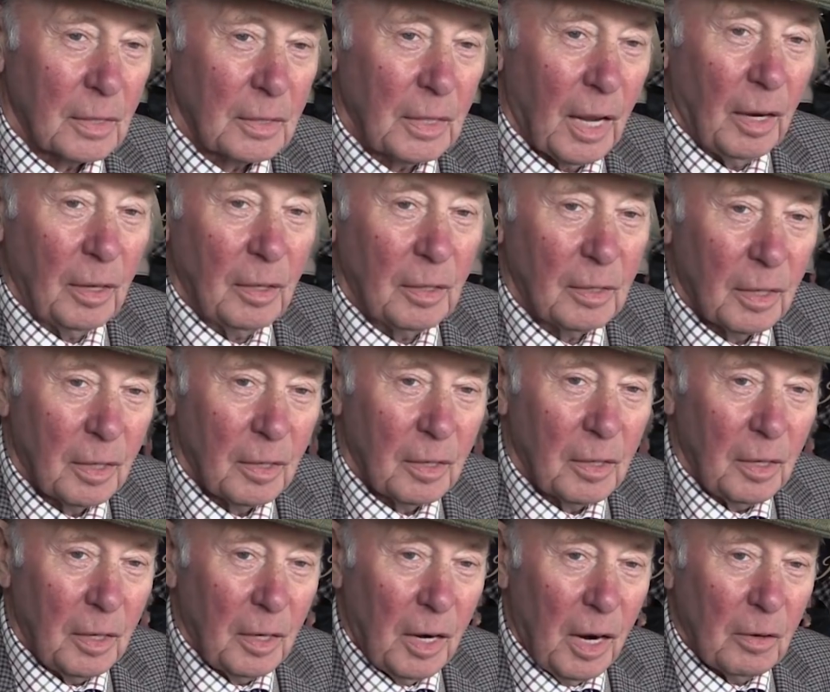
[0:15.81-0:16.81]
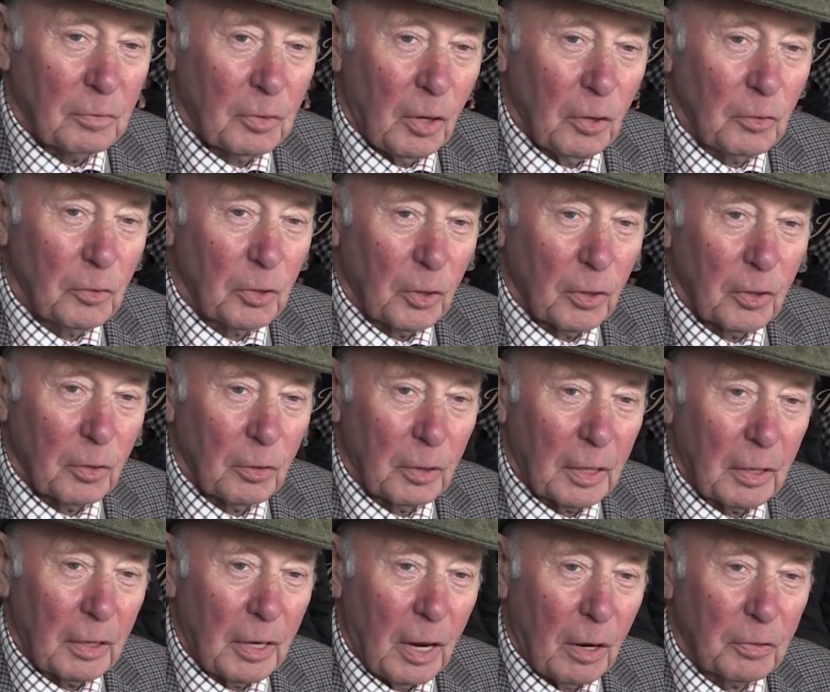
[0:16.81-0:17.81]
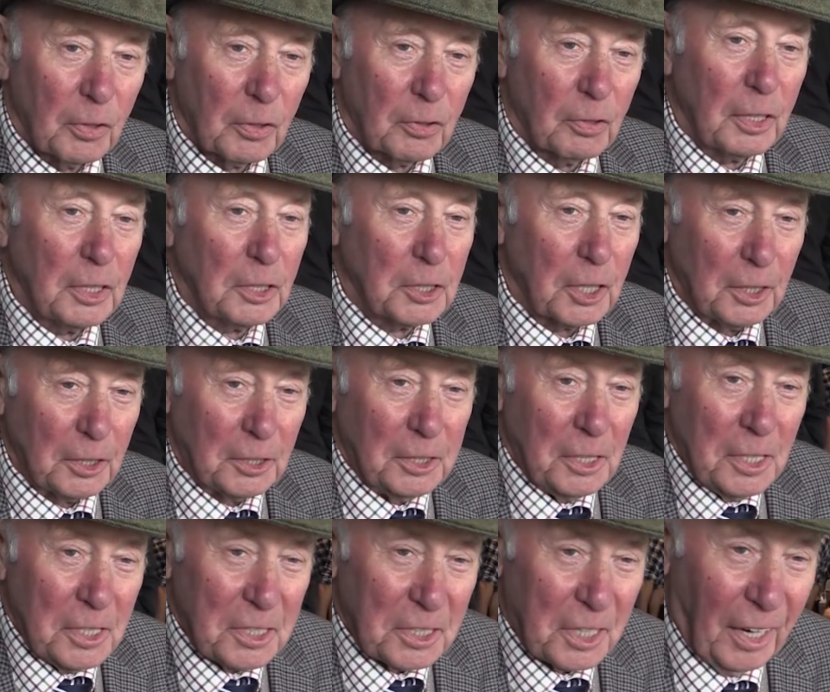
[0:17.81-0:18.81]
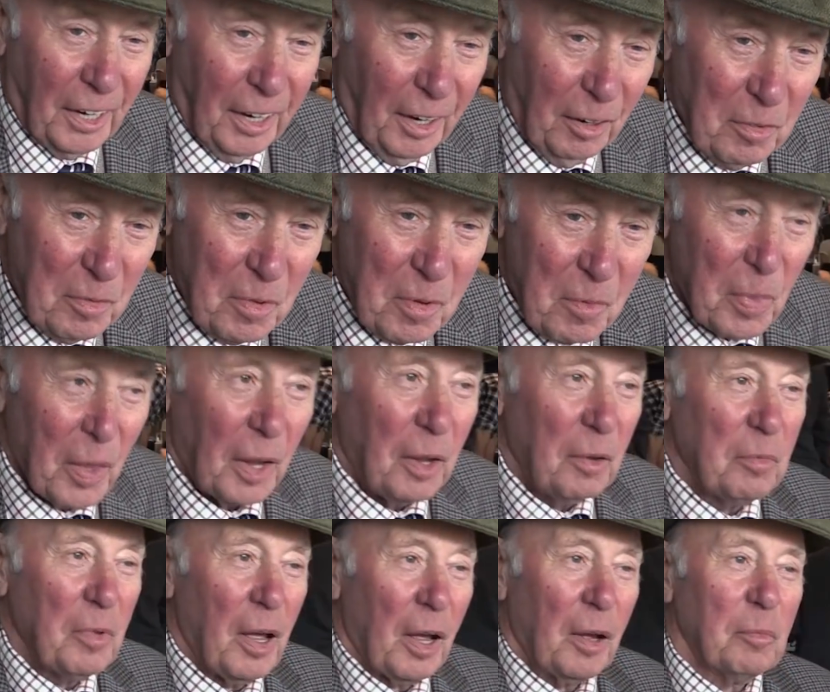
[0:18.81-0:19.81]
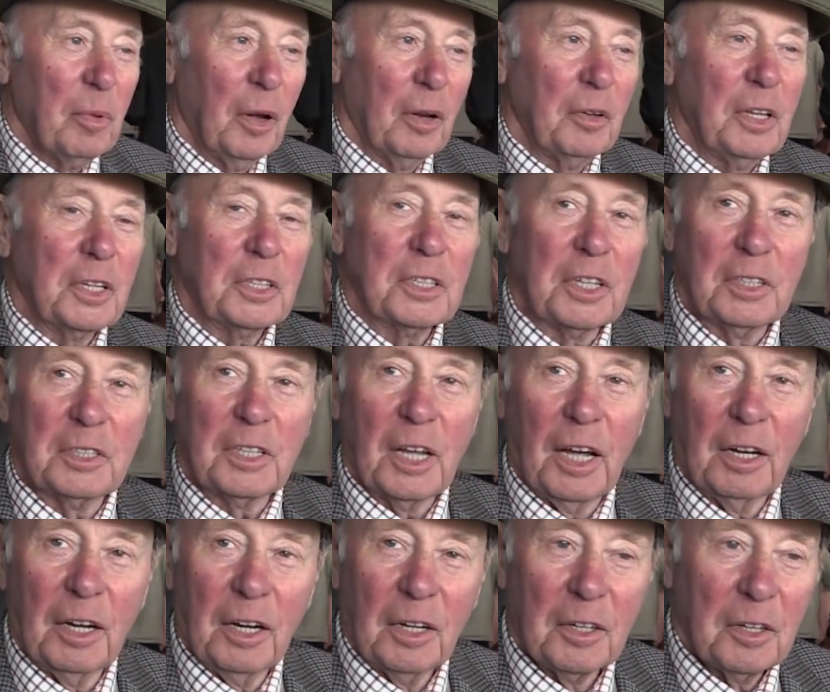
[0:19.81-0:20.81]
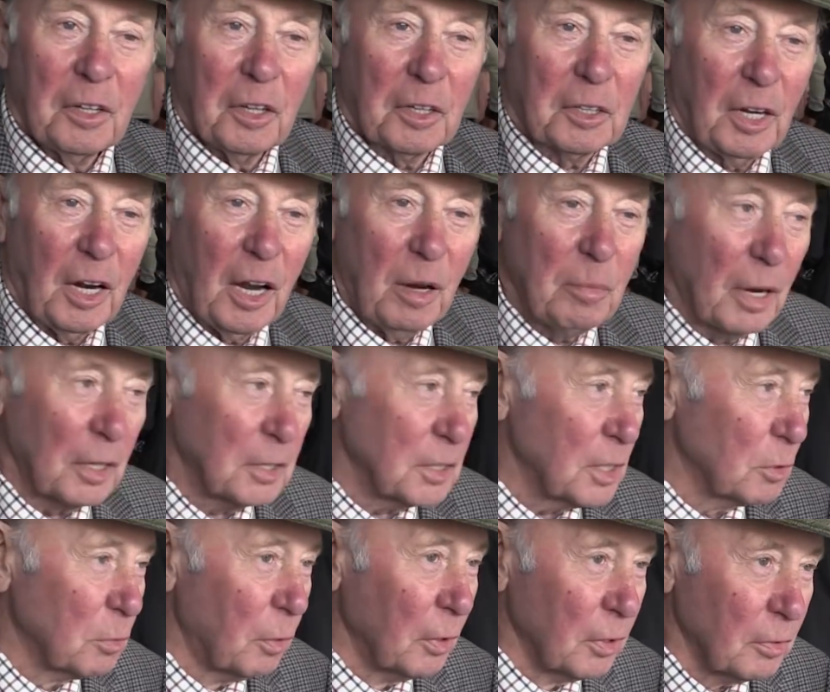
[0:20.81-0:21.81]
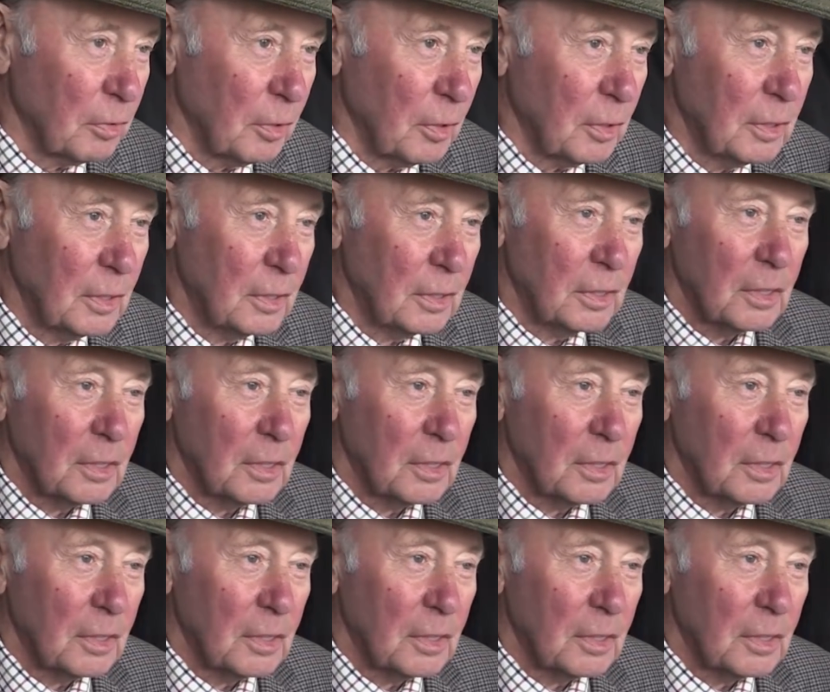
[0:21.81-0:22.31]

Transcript: Yeah, I've gone through the ringer now for 3 seasons. But this is, the climax is wonderful.